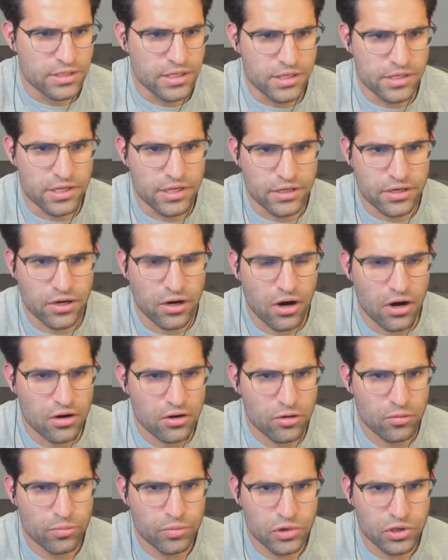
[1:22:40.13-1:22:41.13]
This is
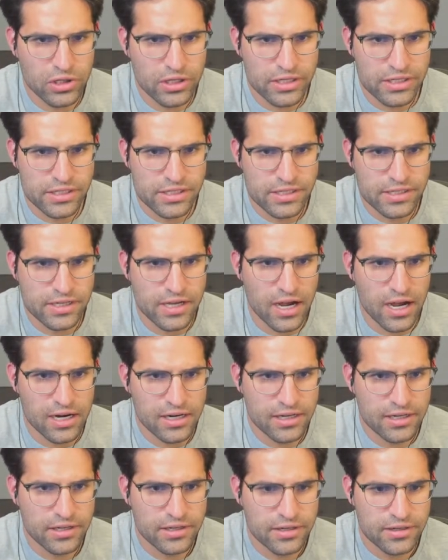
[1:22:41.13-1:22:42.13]
Hikaru bullet
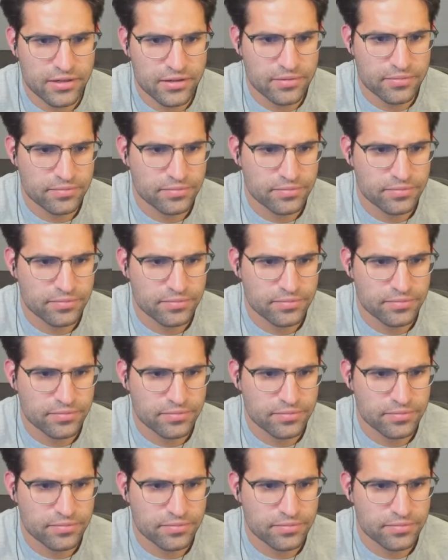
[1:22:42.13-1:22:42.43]
stock.